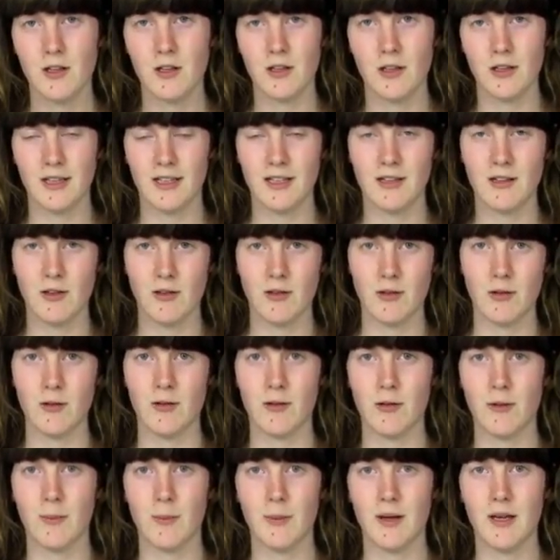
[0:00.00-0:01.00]
you need to do
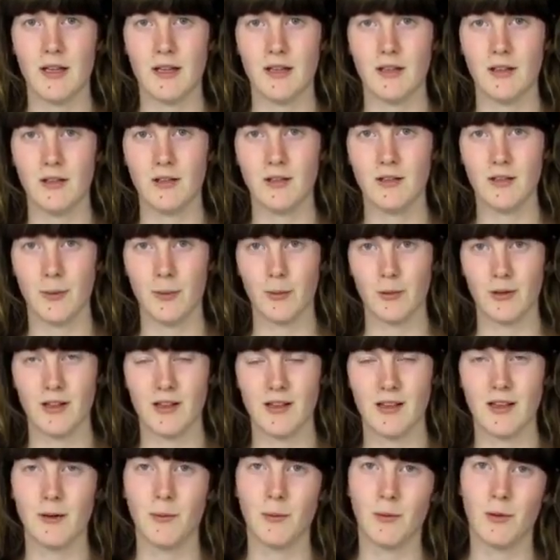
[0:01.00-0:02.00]
them in double
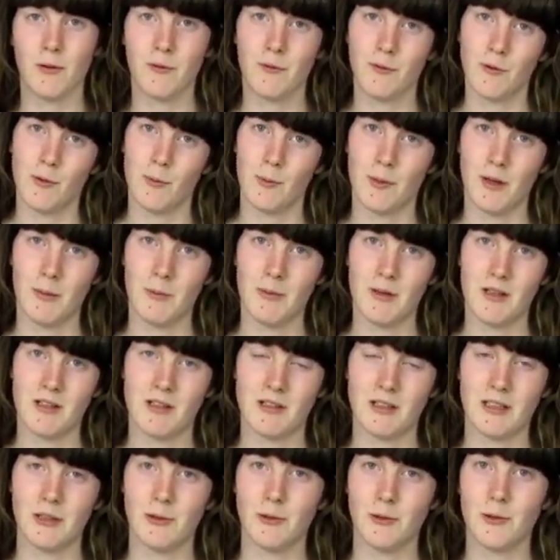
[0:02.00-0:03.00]
knitting with
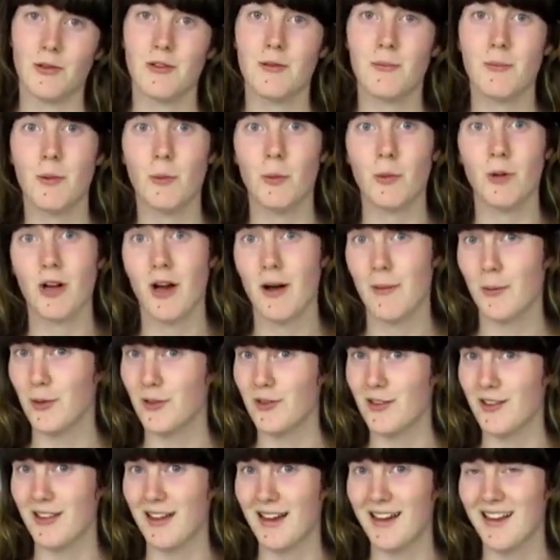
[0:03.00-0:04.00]
4mm needles, but we'll come
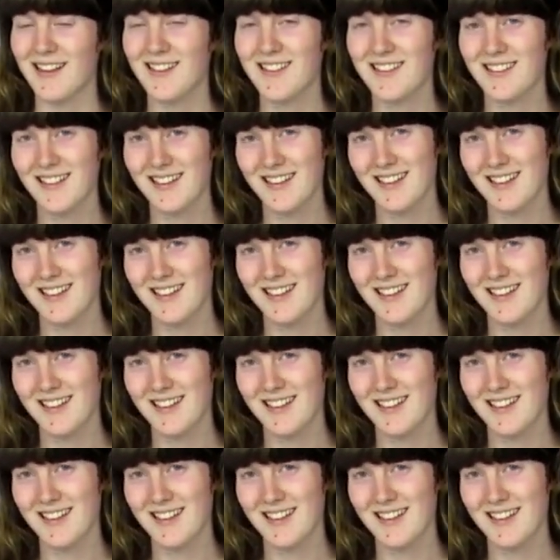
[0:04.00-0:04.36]
on to that